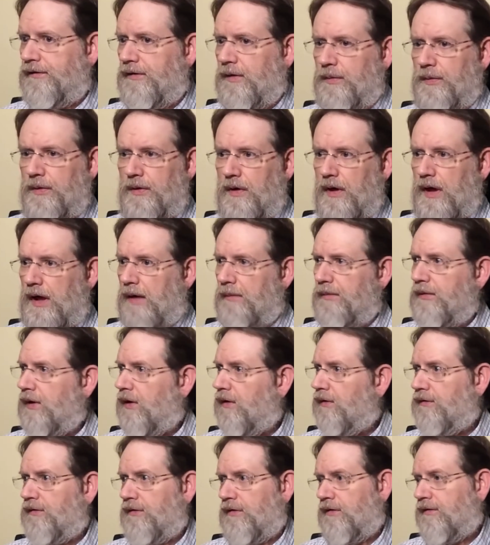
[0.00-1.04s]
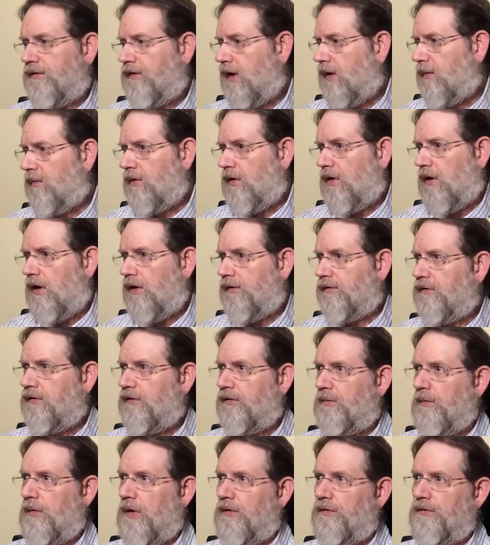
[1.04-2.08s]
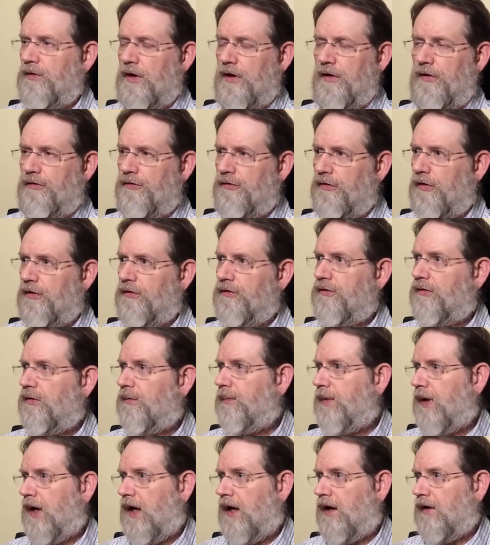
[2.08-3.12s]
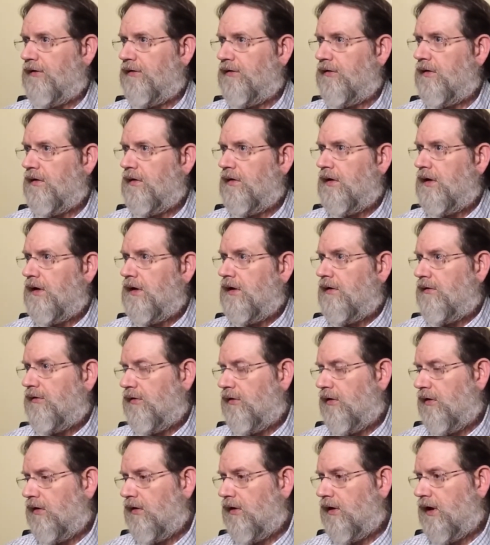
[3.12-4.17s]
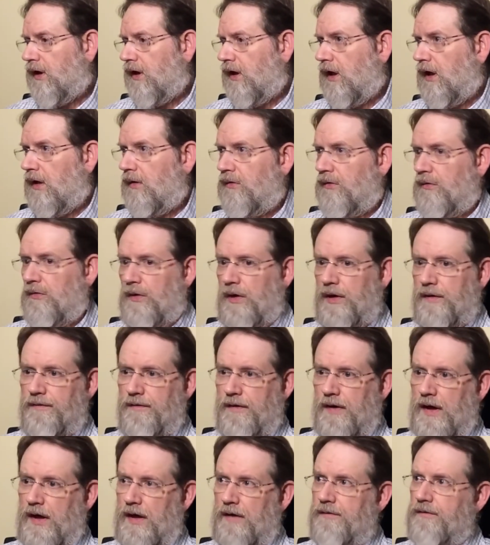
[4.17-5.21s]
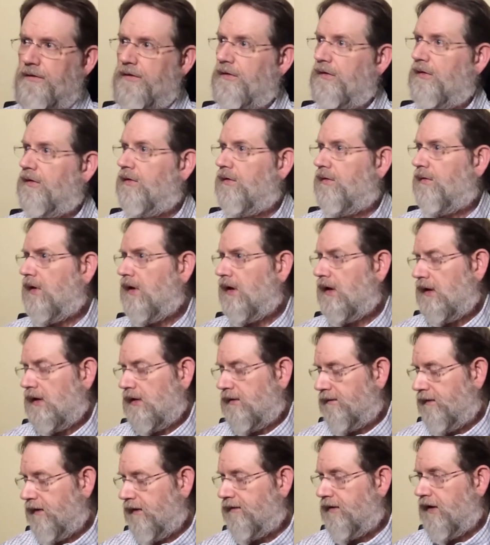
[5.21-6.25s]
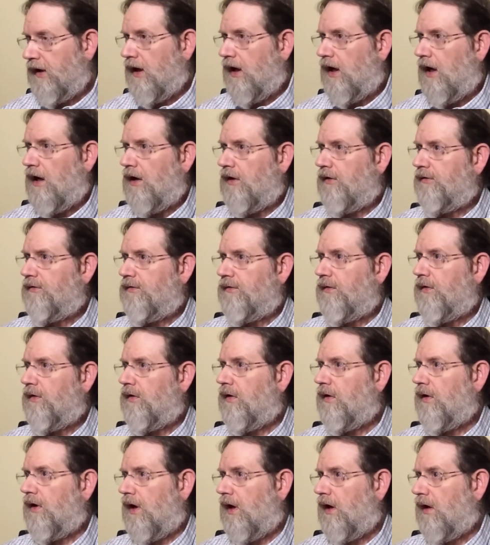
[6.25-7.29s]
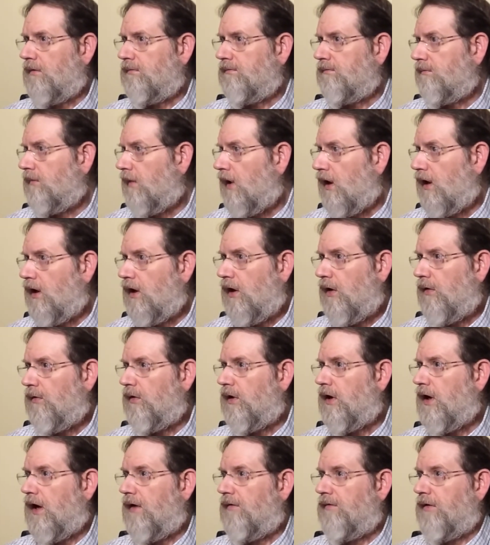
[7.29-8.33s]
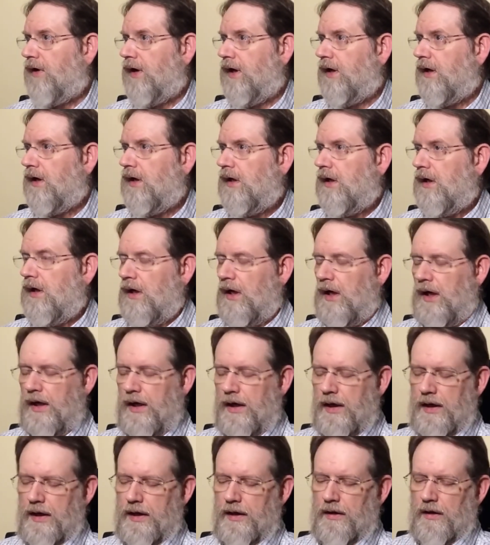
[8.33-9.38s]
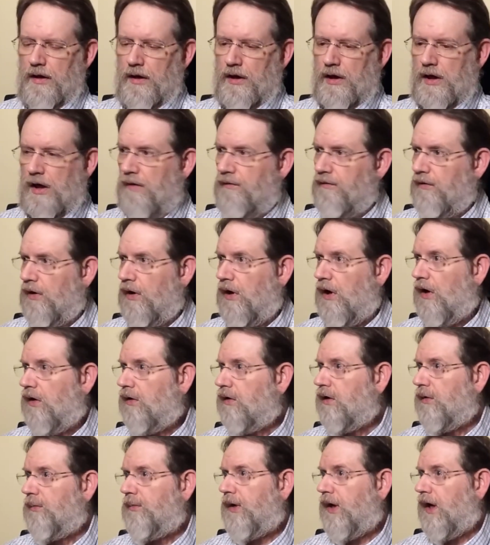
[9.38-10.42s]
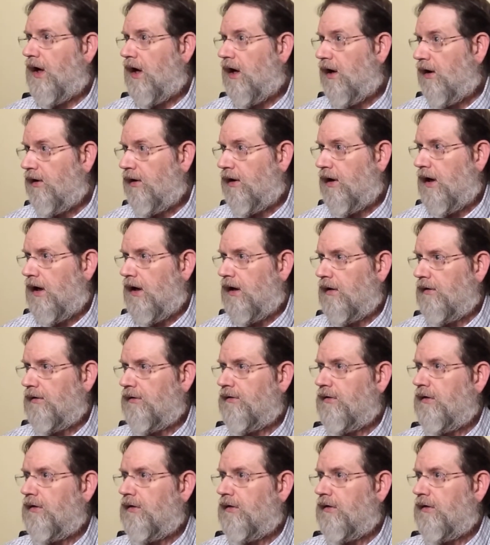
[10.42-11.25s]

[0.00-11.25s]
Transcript: typical lab coat's the same cost as most any shirts or pants. So you're looking at $25 to $50 for a coat covering. A coverall could be $100.